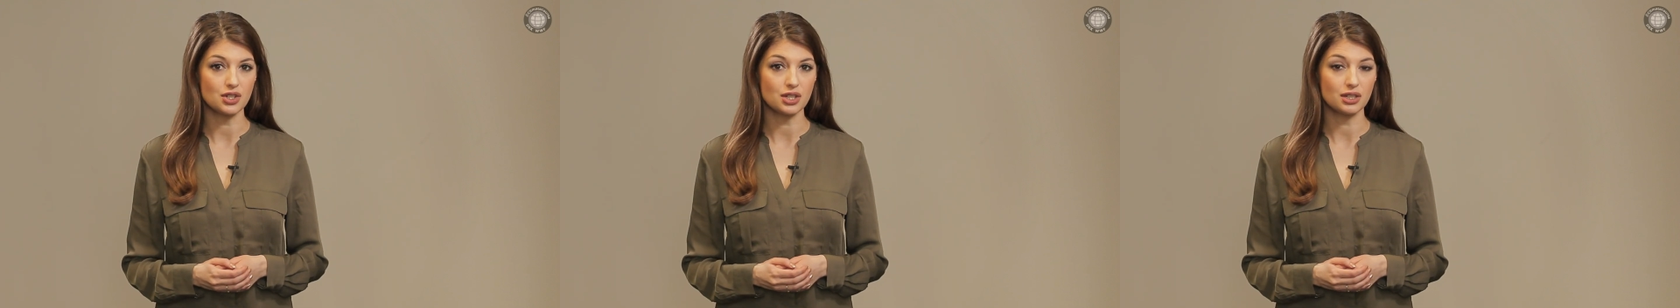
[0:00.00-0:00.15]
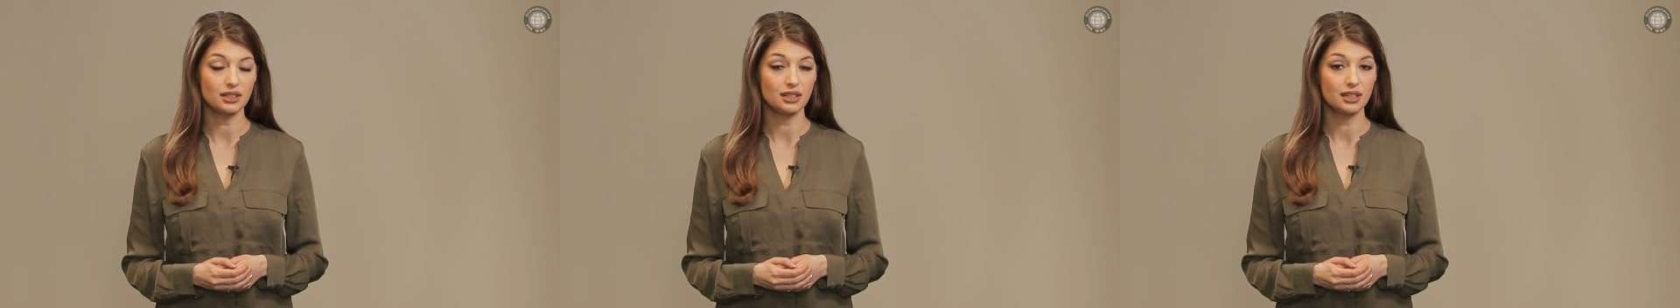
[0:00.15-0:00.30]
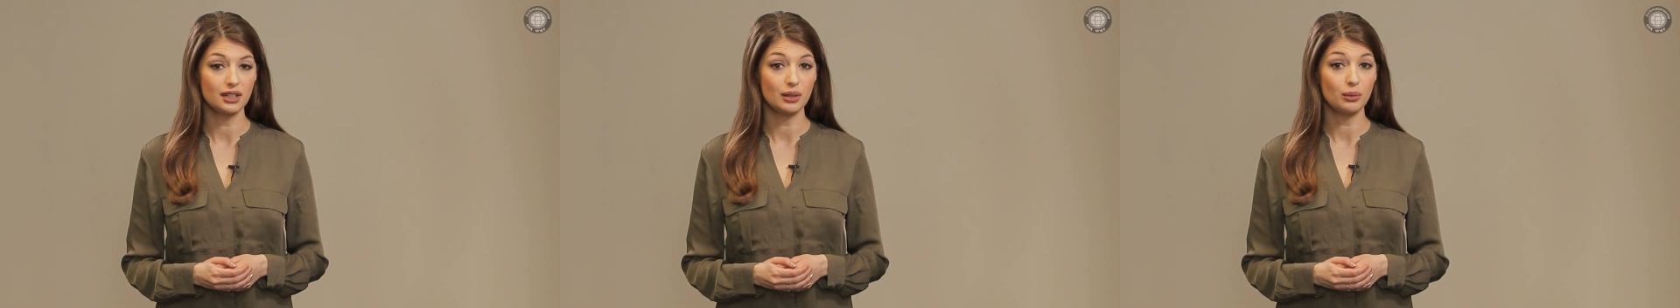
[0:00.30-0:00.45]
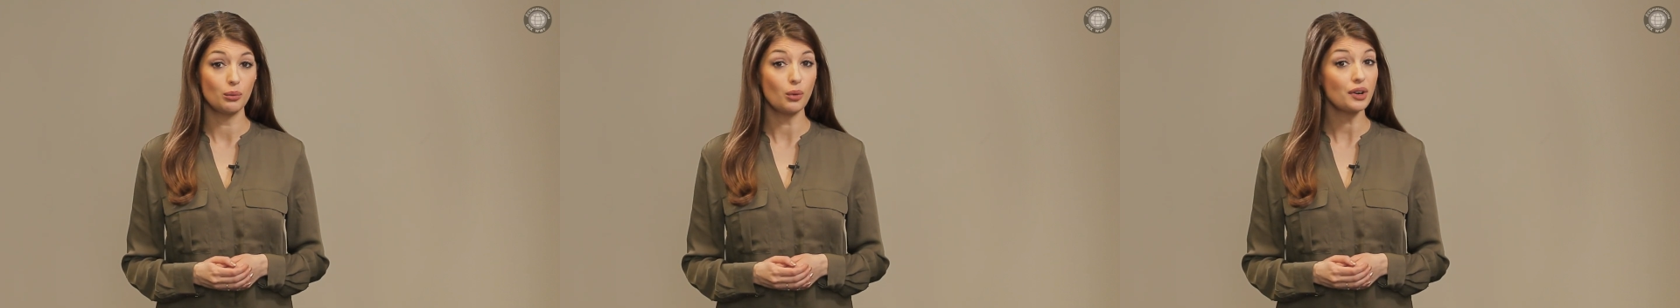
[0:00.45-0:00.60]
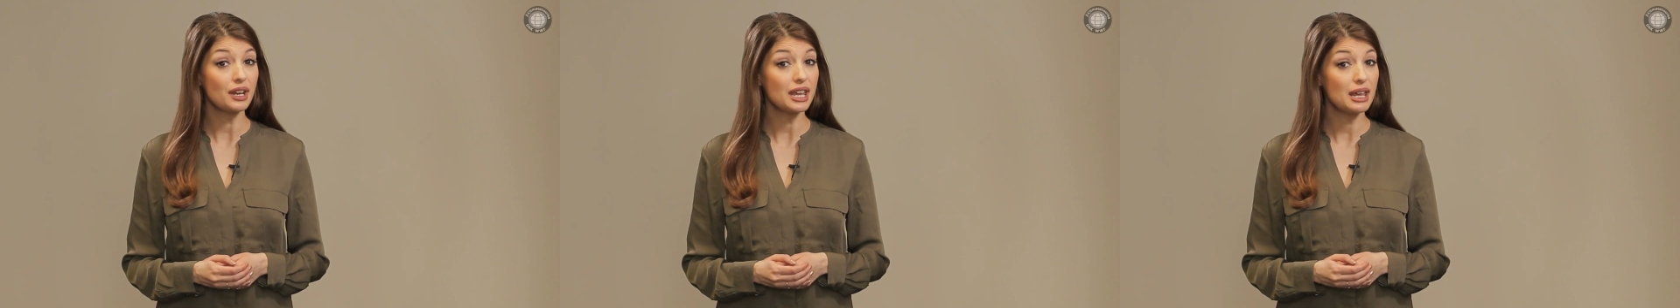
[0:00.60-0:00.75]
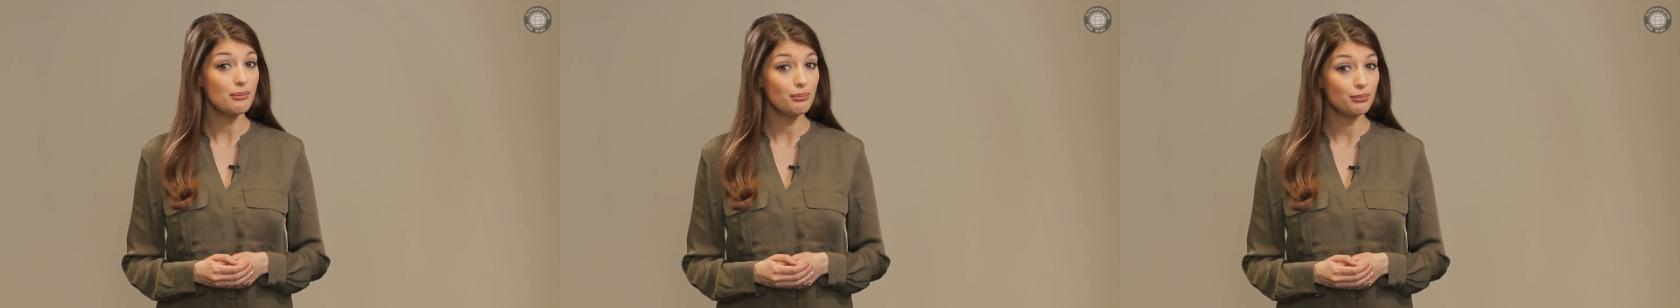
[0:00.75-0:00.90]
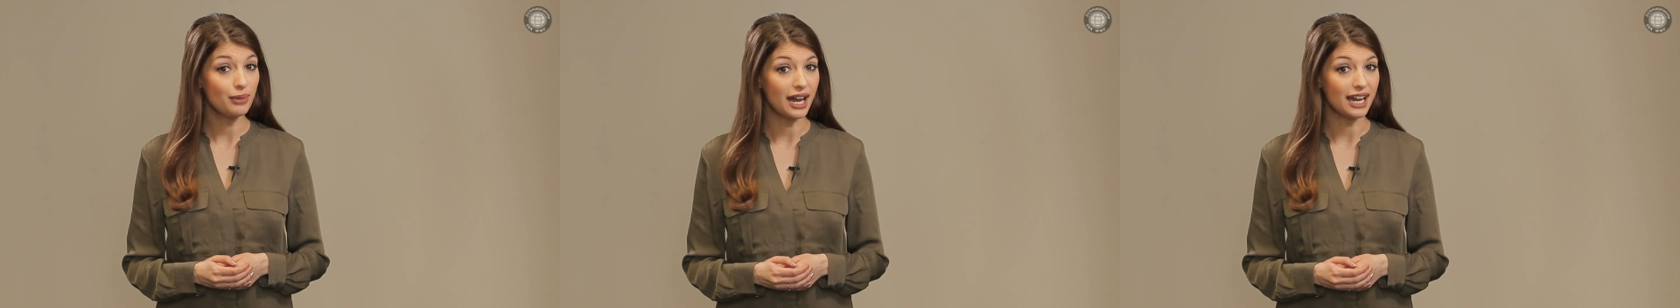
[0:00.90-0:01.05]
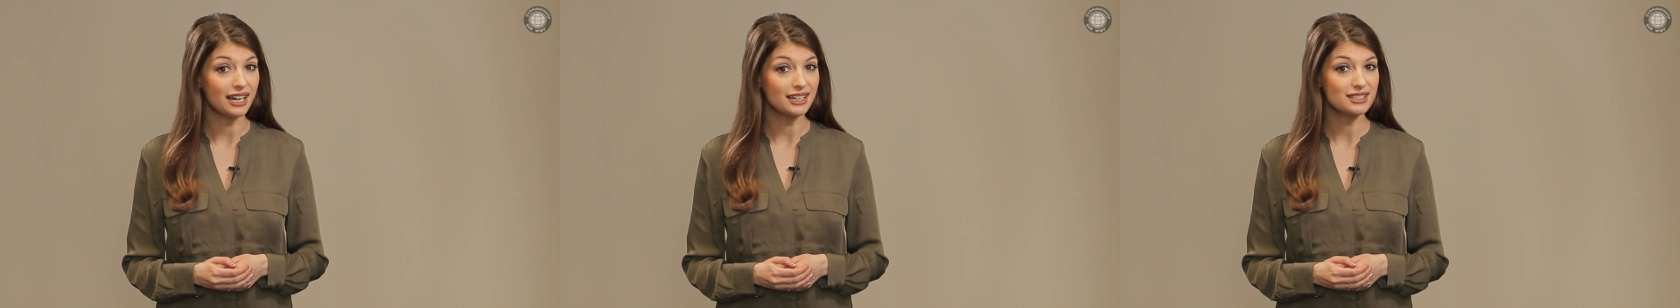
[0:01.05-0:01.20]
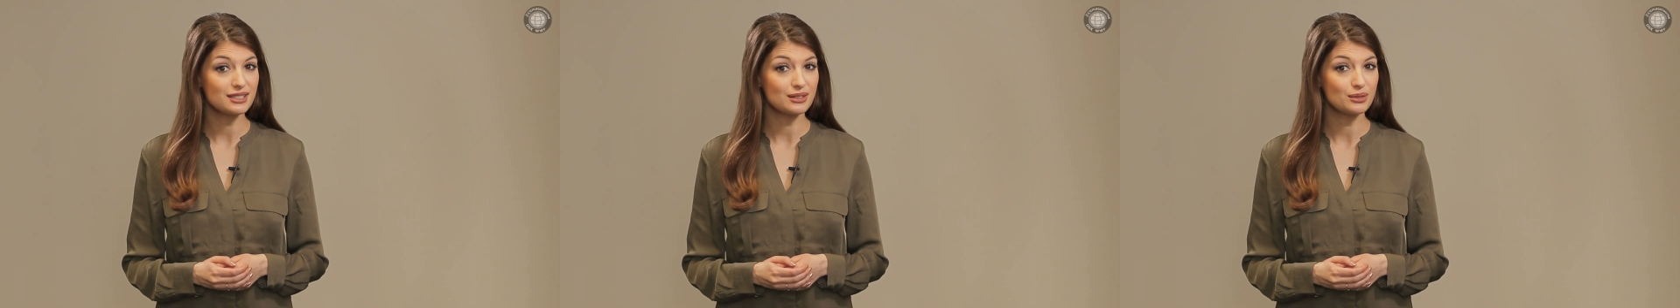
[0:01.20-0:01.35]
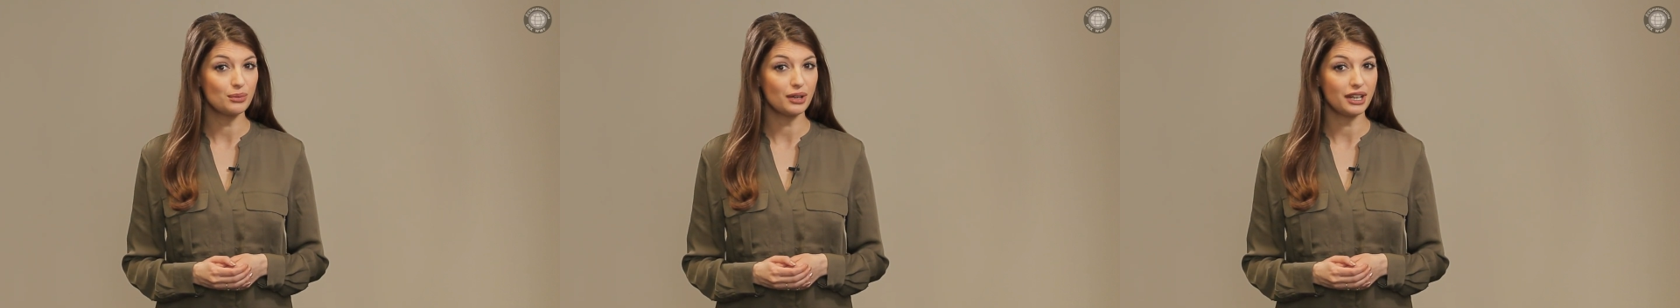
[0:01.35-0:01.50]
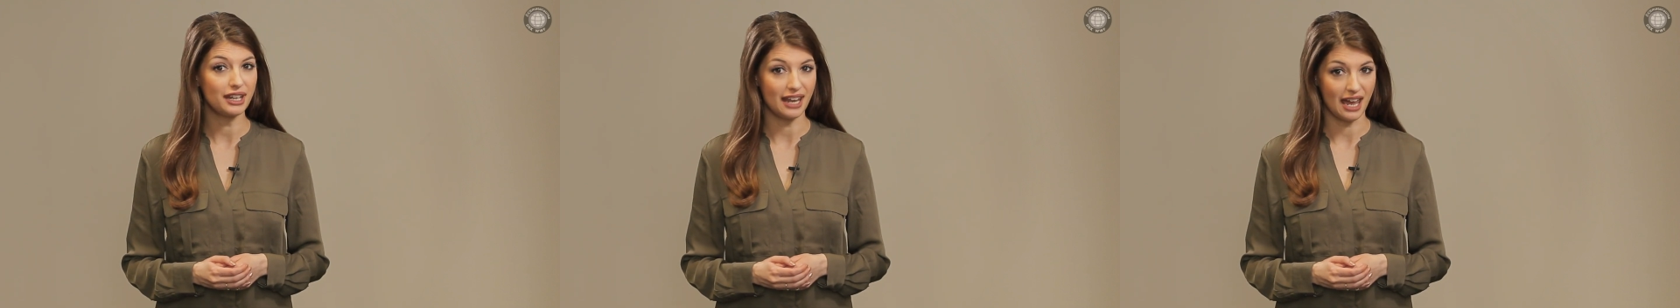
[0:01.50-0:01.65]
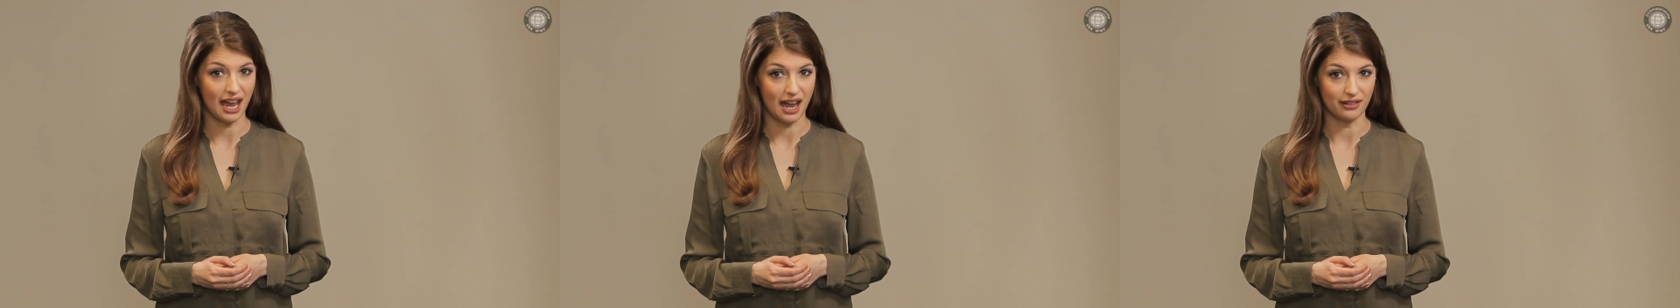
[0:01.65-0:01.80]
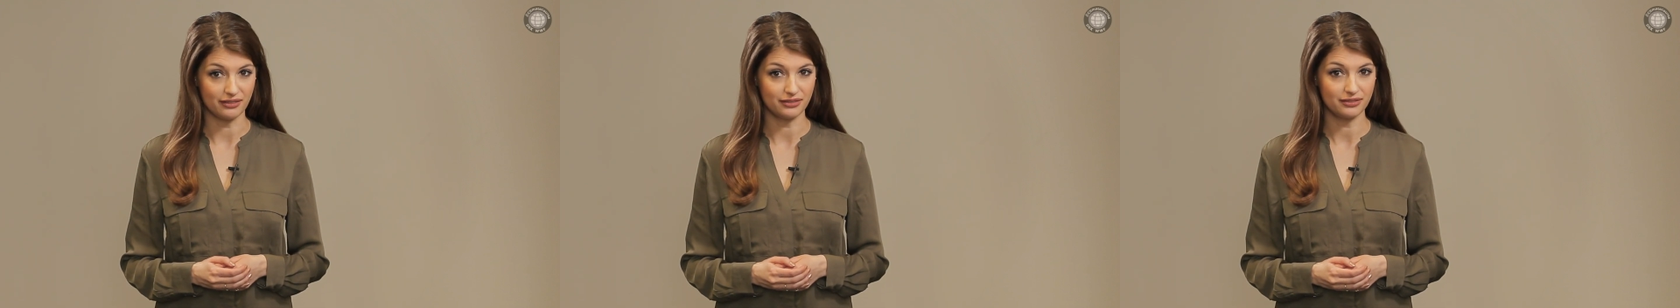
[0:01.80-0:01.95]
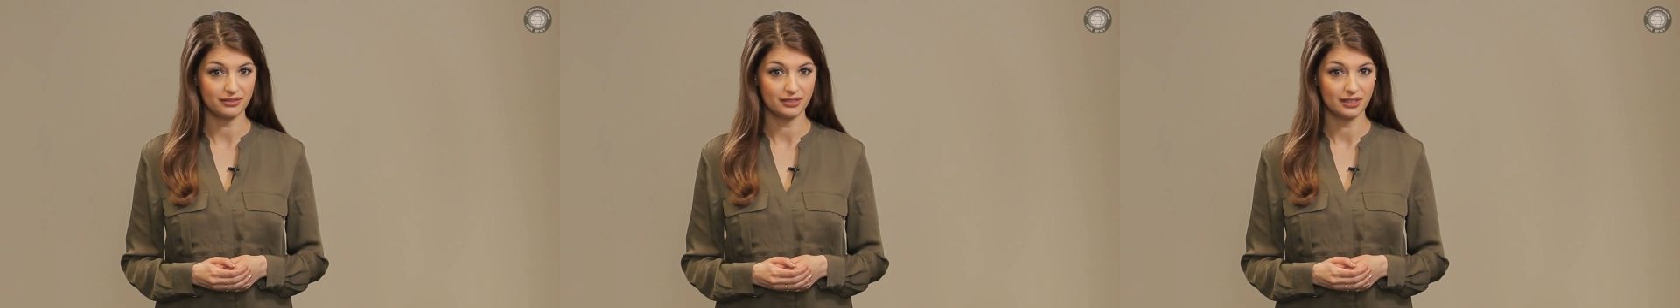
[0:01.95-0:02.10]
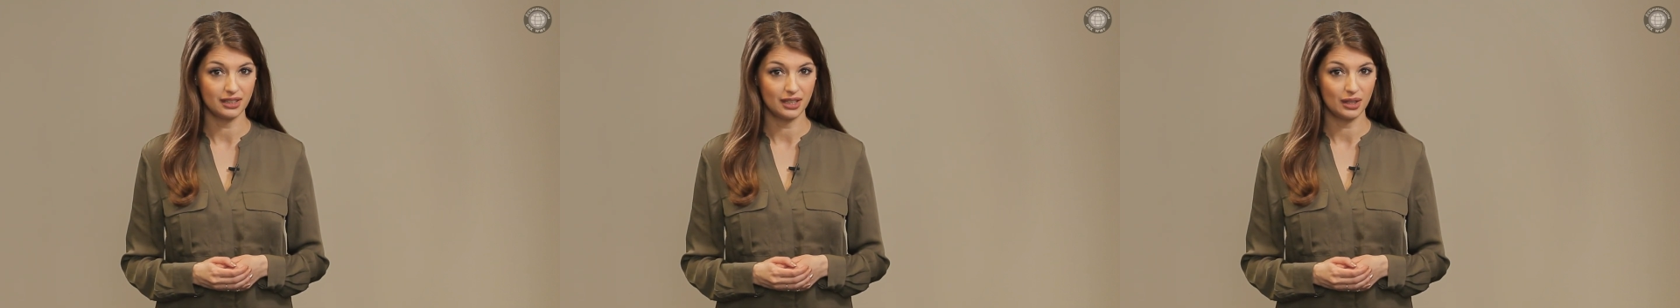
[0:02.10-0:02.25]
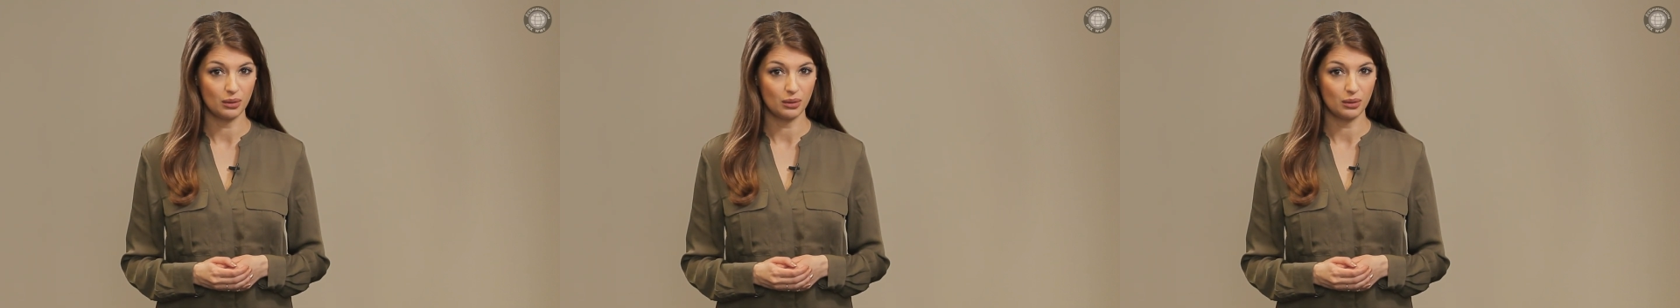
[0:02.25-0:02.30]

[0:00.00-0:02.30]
and what impact will it have?